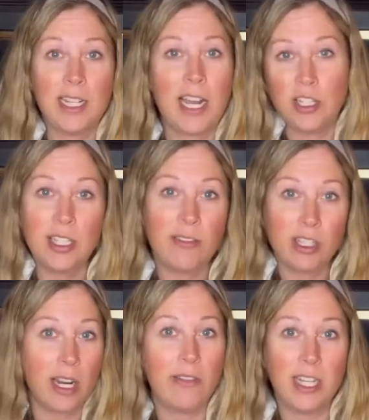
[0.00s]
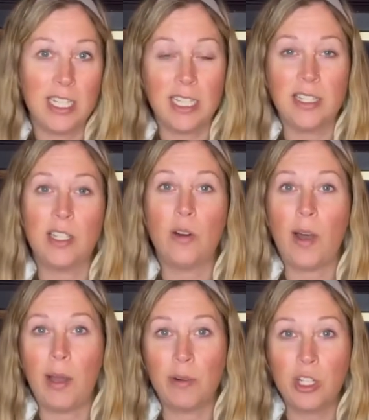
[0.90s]
I just have a ton of ideas, so
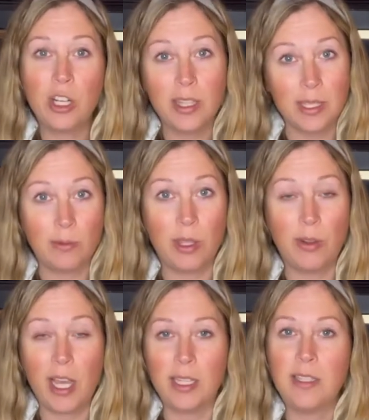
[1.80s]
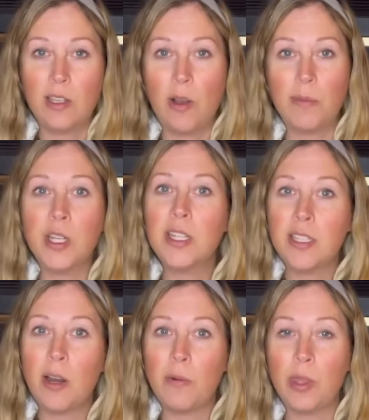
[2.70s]
I want to share these with you guys. So I'm going to
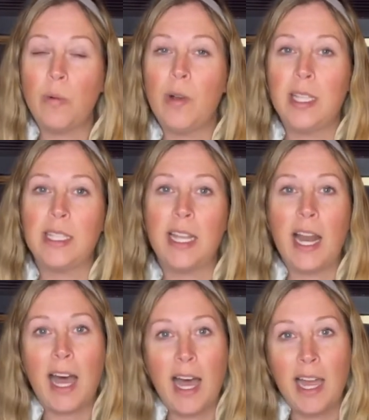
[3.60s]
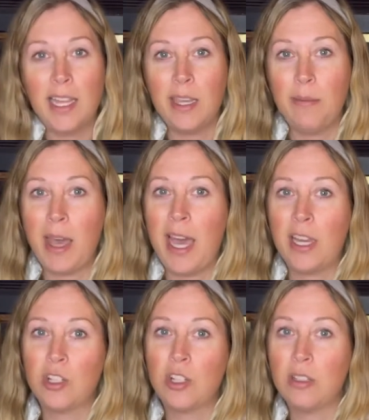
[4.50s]
start with the ones that I am
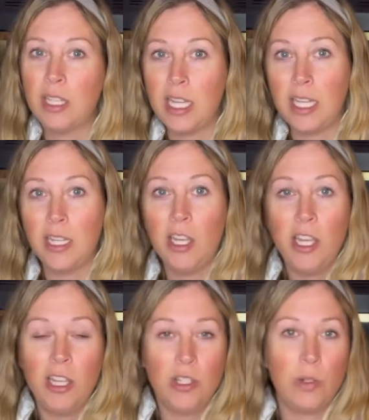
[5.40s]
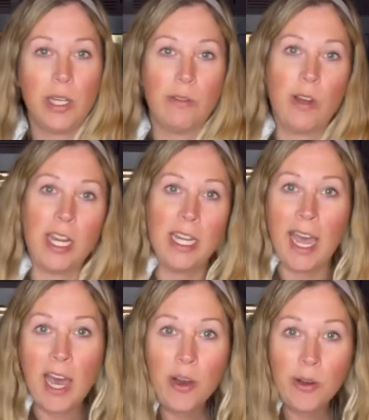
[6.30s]
actually doing right
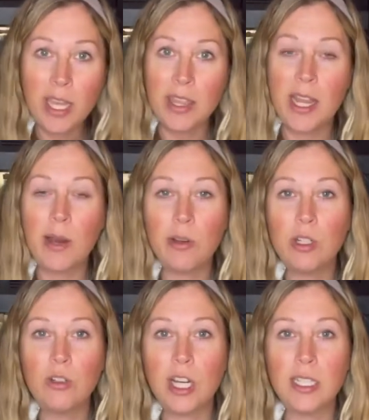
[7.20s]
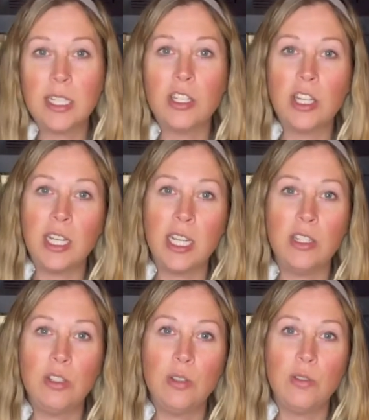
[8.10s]
now, and then I want to transition
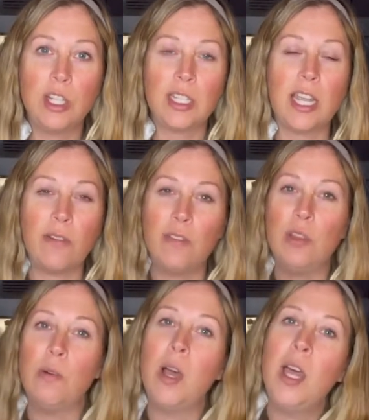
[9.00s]
into just like a few